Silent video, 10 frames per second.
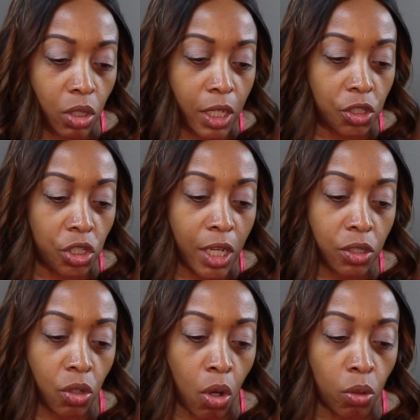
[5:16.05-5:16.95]
And she
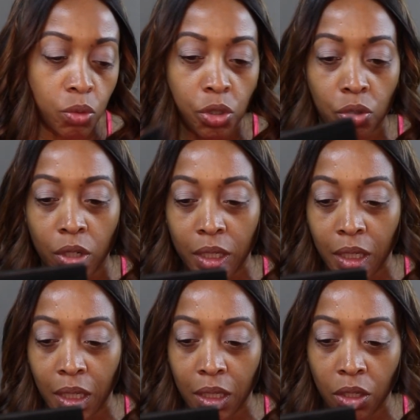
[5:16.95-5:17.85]
has Culture
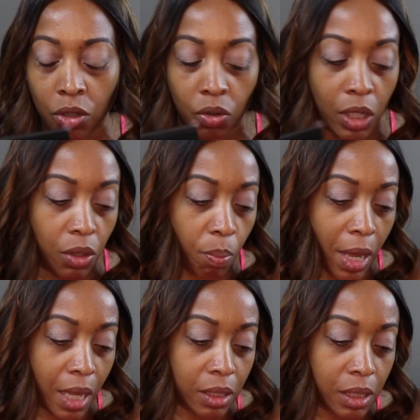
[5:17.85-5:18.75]
again here in the
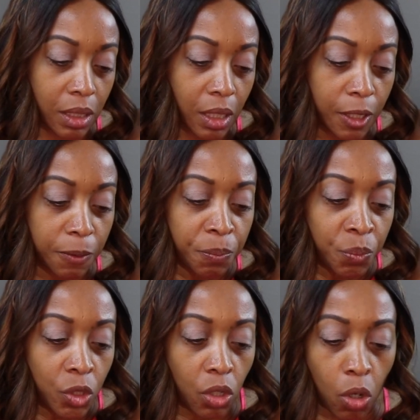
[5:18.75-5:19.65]
palette.
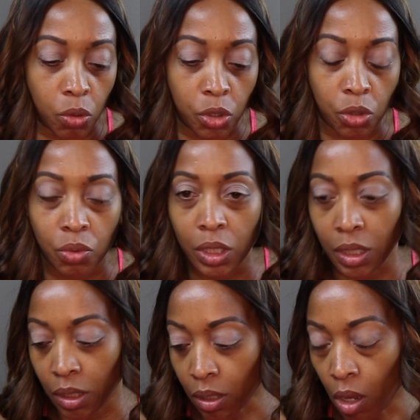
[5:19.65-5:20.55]
Culture
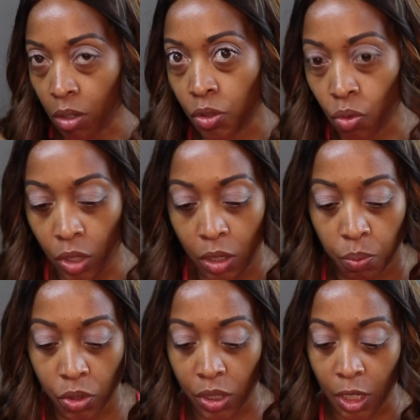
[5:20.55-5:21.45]
is also in
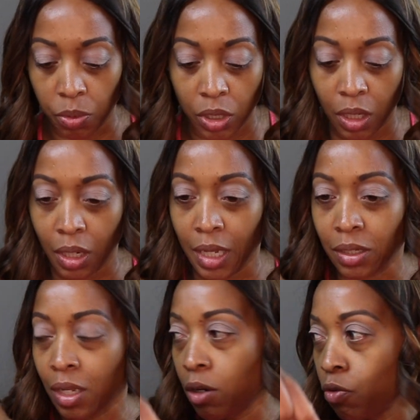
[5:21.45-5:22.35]
Perception, and
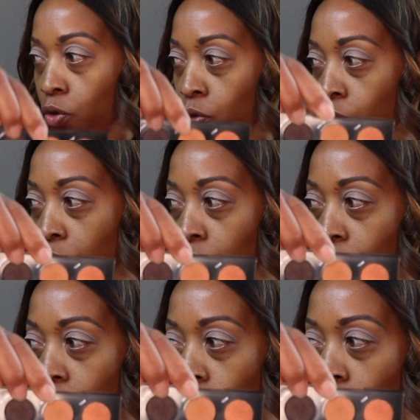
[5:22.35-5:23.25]
that's kind of her
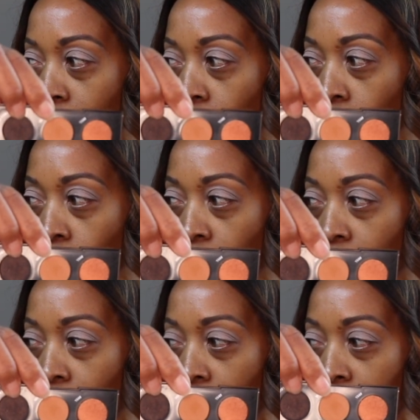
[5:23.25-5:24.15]
favorite
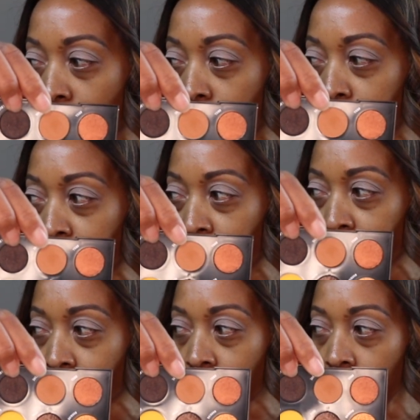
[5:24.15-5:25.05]
transition color
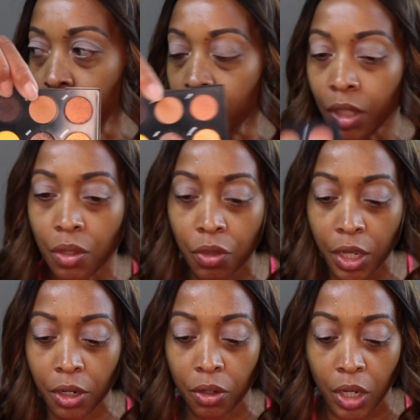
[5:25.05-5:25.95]

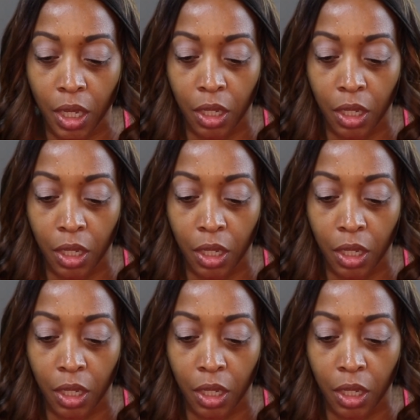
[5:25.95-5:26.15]
there.